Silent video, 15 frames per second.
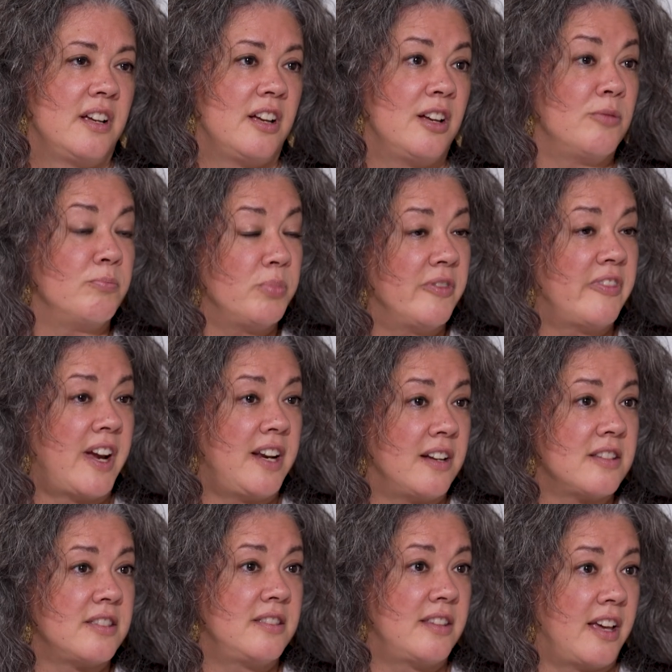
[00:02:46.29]
um, provide
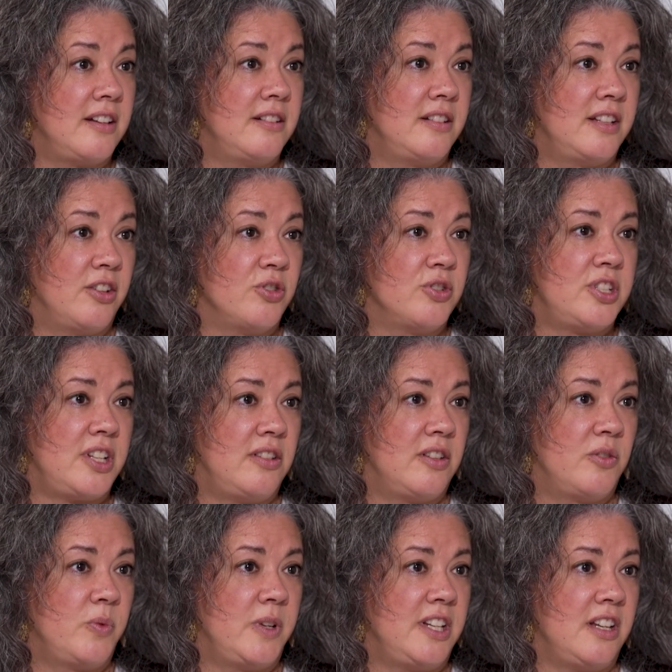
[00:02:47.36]
us that energy
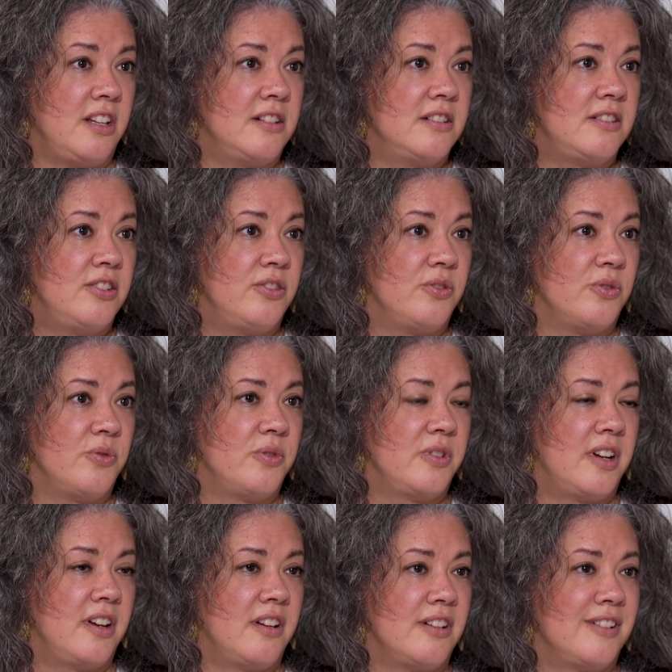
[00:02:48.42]
that we need to
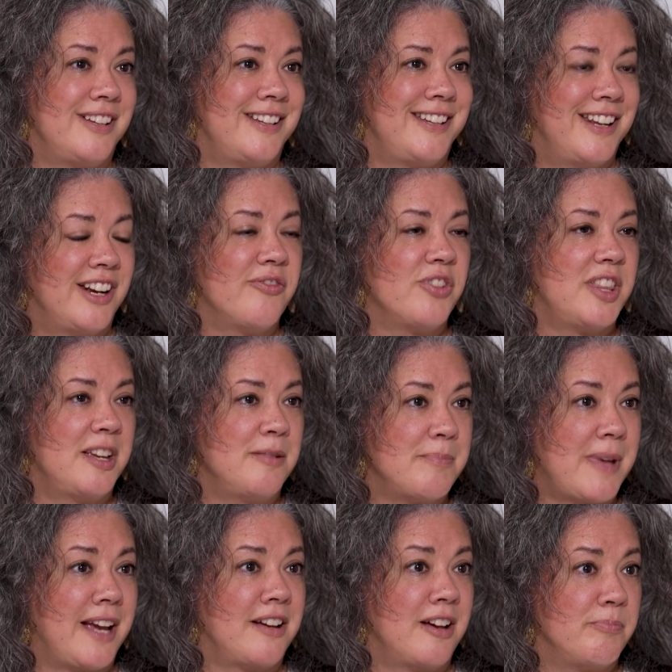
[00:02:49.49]
uh, get everything
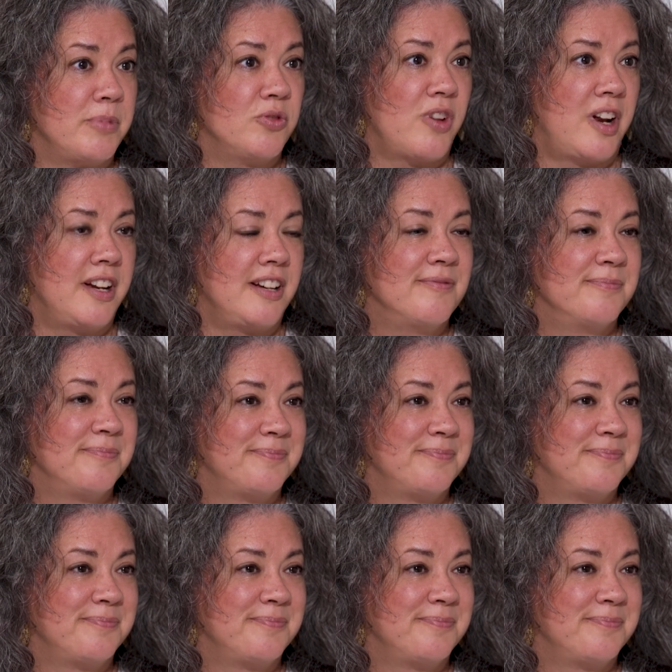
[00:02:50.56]
back up and running.